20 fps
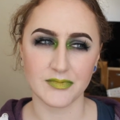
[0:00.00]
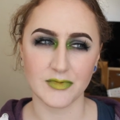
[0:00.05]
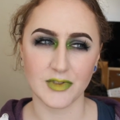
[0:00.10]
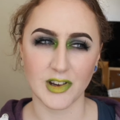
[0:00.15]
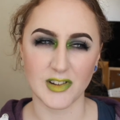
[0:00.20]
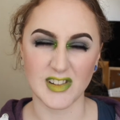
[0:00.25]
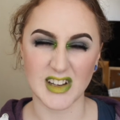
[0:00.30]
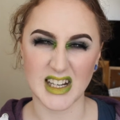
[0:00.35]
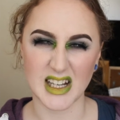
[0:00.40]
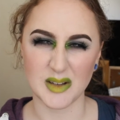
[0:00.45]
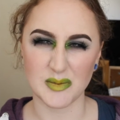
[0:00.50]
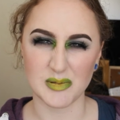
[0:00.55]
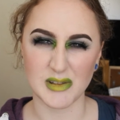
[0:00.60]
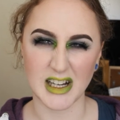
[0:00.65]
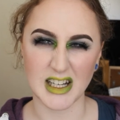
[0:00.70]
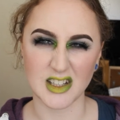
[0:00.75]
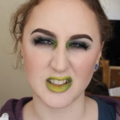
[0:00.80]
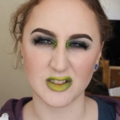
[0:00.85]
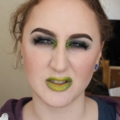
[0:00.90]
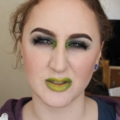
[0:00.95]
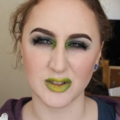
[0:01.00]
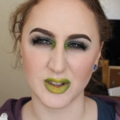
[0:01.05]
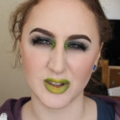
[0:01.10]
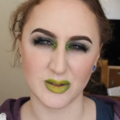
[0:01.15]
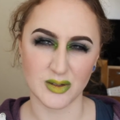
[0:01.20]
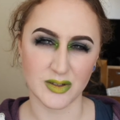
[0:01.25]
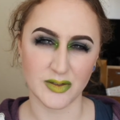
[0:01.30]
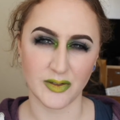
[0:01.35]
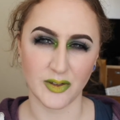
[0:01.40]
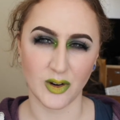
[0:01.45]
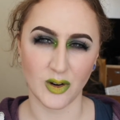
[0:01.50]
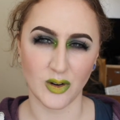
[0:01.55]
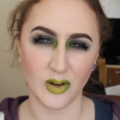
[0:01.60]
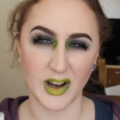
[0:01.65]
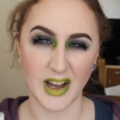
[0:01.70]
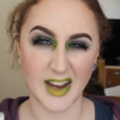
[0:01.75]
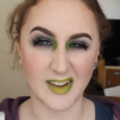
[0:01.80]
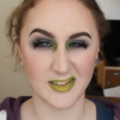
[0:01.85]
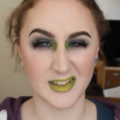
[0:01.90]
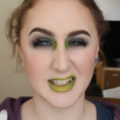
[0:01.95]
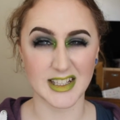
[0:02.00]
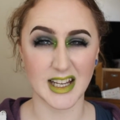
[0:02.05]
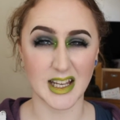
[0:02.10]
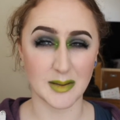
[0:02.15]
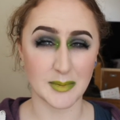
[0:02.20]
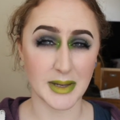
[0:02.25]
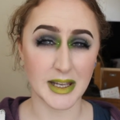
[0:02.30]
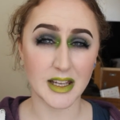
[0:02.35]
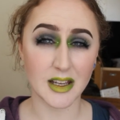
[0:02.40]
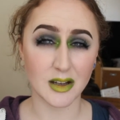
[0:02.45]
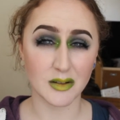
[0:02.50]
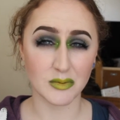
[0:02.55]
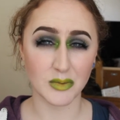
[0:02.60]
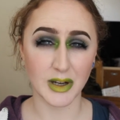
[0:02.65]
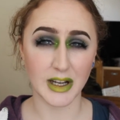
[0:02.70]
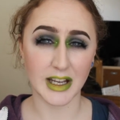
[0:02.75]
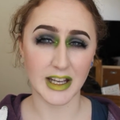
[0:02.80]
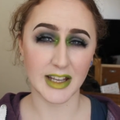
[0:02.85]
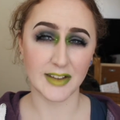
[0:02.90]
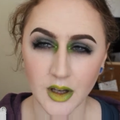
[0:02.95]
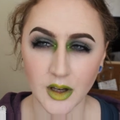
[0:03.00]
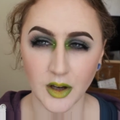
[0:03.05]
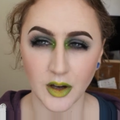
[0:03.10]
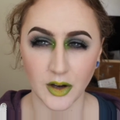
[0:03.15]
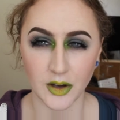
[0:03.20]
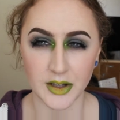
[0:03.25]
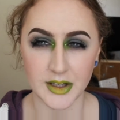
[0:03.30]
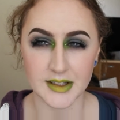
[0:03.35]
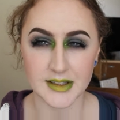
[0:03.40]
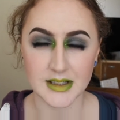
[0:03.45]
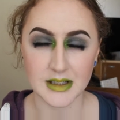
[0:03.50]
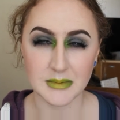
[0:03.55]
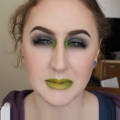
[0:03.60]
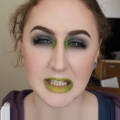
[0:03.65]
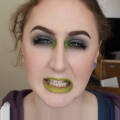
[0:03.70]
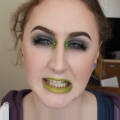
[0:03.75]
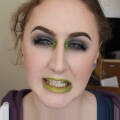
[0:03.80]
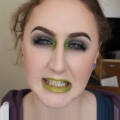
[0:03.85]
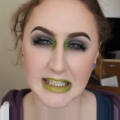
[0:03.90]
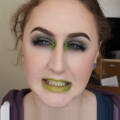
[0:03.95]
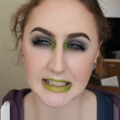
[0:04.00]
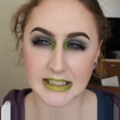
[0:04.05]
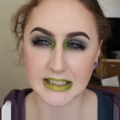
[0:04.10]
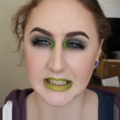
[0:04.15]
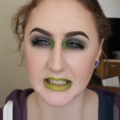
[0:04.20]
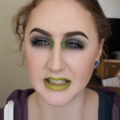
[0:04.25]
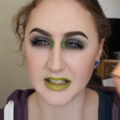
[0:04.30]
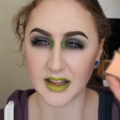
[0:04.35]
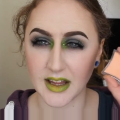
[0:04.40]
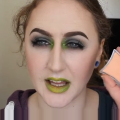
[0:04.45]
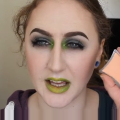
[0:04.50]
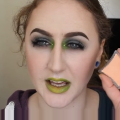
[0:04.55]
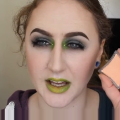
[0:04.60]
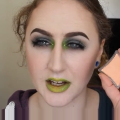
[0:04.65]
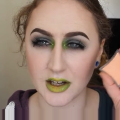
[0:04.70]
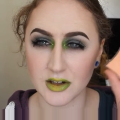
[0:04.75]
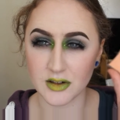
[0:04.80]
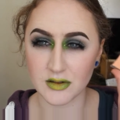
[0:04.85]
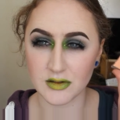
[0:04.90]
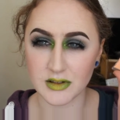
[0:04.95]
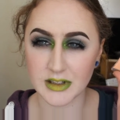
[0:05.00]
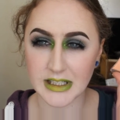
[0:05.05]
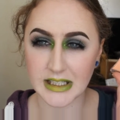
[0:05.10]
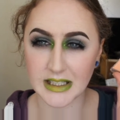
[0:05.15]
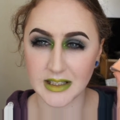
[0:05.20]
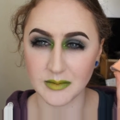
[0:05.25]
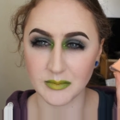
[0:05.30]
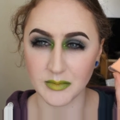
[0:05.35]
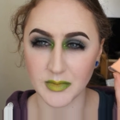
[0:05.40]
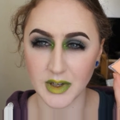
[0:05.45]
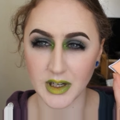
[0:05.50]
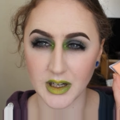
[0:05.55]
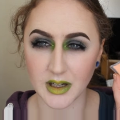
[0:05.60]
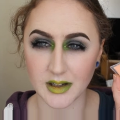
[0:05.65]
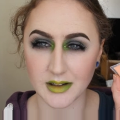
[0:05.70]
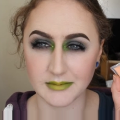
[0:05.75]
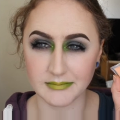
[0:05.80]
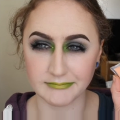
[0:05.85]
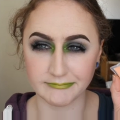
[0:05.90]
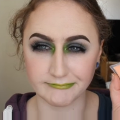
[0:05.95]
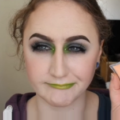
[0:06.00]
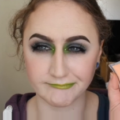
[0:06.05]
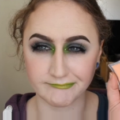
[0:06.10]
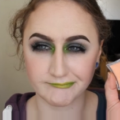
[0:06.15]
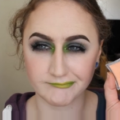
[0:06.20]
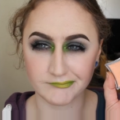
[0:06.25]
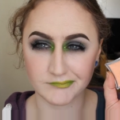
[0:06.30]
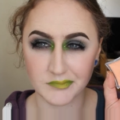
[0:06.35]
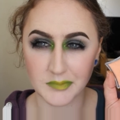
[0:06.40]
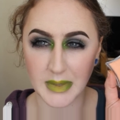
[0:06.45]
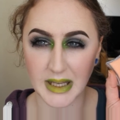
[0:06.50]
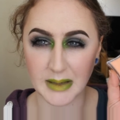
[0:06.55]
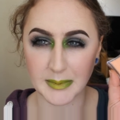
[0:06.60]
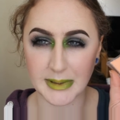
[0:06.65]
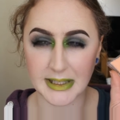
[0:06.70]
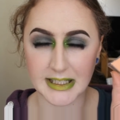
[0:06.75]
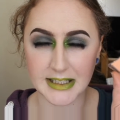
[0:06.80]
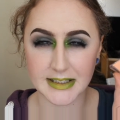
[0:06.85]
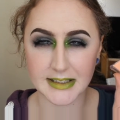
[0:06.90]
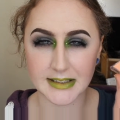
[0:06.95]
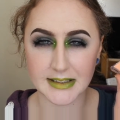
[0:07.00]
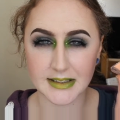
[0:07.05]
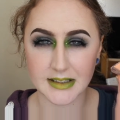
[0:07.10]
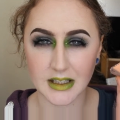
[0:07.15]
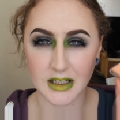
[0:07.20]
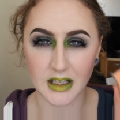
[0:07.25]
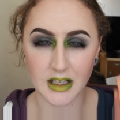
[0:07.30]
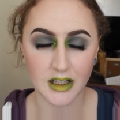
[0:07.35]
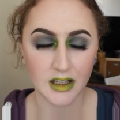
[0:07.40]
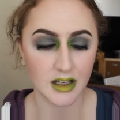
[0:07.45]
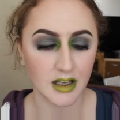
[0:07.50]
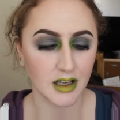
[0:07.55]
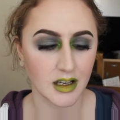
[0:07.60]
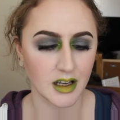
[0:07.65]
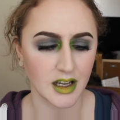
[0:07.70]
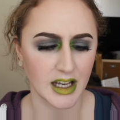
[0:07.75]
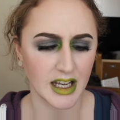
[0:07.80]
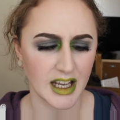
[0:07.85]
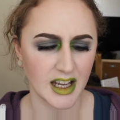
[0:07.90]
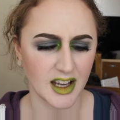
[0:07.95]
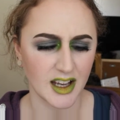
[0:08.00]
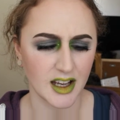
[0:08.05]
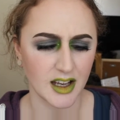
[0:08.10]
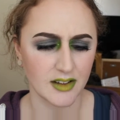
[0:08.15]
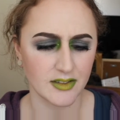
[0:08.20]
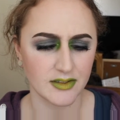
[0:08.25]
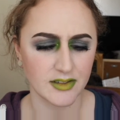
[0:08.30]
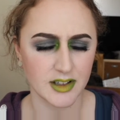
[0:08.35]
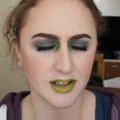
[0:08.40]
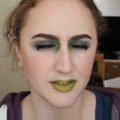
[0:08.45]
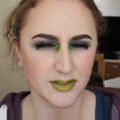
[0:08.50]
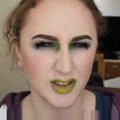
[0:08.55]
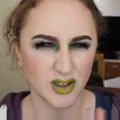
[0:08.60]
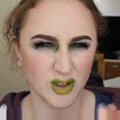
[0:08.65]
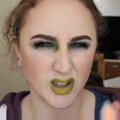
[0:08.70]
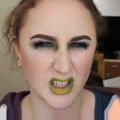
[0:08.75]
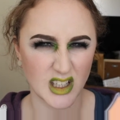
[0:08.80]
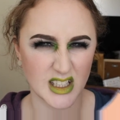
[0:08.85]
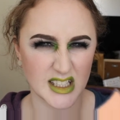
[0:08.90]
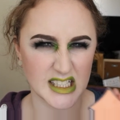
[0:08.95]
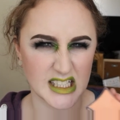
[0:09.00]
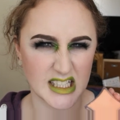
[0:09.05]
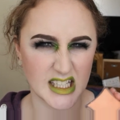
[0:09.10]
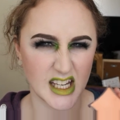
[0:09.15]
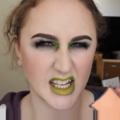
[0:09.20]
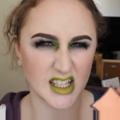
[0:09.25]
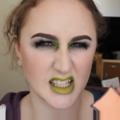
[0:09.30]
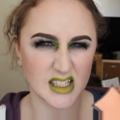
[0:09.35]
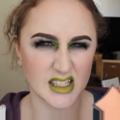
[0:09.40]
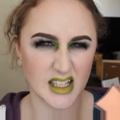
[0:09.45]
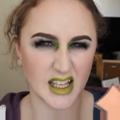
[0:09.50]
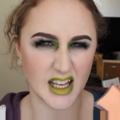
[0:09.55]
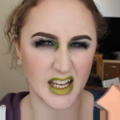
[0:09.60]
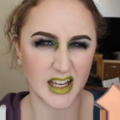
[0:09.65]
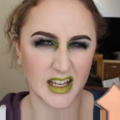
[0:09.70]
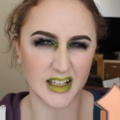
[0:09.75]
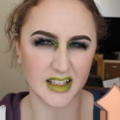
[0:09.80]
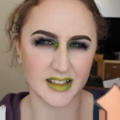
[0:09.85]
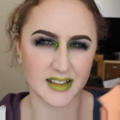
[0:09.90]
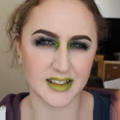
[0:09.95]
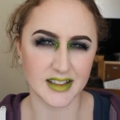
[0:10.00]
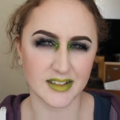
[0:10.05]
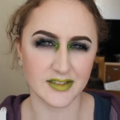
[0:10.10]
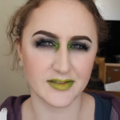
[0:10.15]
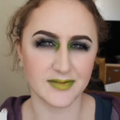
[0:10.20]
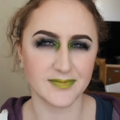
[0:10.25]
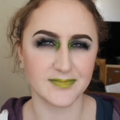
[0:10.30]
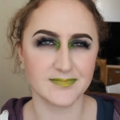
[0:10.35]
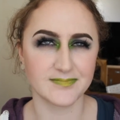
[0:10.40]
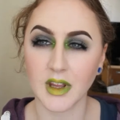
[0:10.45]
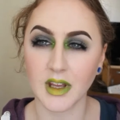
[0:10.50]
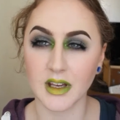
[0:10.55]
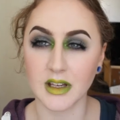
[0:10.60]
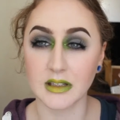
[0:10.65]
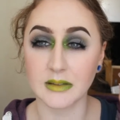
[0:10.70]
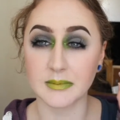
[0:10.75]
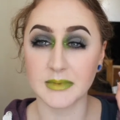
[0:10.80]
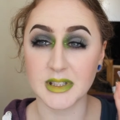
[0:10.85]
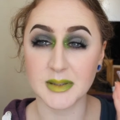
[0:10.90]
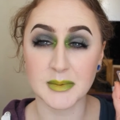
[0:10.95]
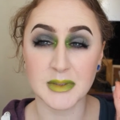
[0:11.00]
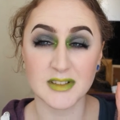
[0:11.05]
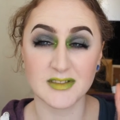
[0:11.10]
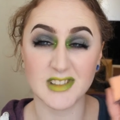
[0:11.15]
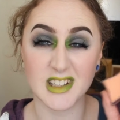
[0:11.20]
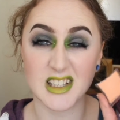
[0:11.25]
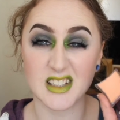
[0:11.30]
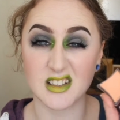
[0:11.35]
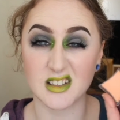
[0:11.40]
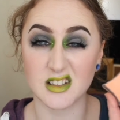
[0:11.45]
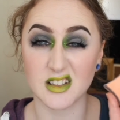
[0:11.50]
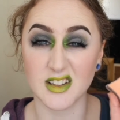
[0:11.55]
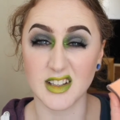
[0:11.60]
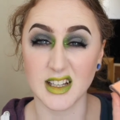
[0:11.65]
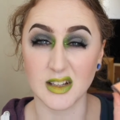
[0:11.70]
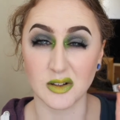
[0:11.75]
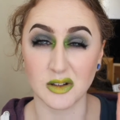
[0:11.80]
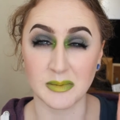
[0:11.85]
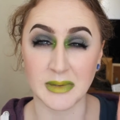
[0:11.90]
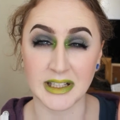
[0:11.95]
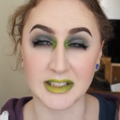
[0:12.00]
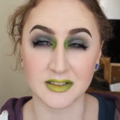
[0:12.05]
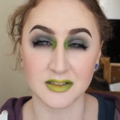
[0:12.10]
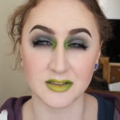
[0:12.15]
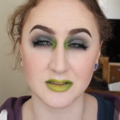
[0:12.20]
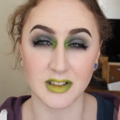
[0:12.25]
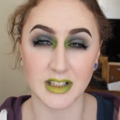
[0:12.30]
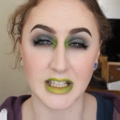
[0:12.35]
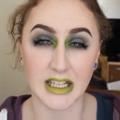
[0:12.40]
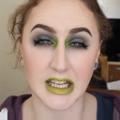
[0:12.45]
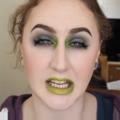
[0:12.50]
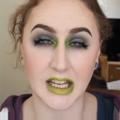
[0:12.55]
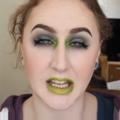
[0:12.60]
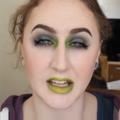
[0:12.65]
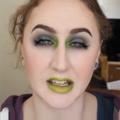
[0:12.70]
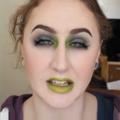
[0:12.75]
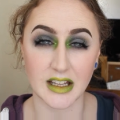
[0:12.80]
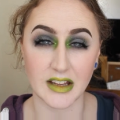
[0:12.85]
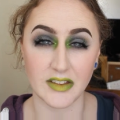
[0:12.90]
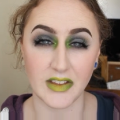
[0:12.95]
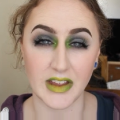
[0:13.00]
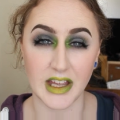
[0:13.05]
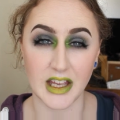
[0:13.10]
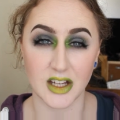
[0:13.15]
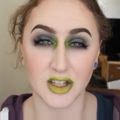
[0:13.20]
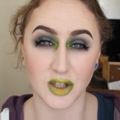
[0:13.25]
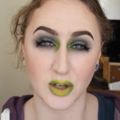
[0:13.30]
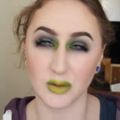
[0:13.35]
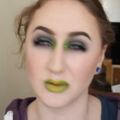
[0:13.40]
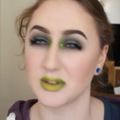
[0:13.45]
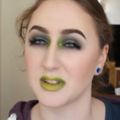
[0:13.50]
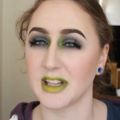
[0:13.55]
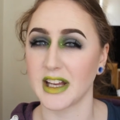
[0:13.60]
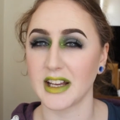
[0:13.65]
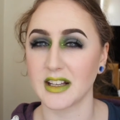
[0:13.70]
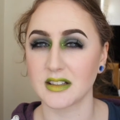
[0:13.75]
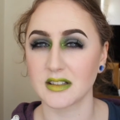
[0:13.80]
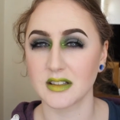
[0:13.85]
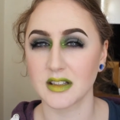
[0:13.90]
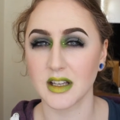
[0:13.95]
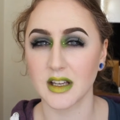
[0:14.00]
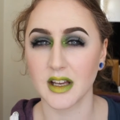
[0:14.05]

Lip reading: a practical use for everyday makeup wear. On a similar line is their cream pigments. I have a few colours in this, and similar reason to the liquid metals really, in that they don't set.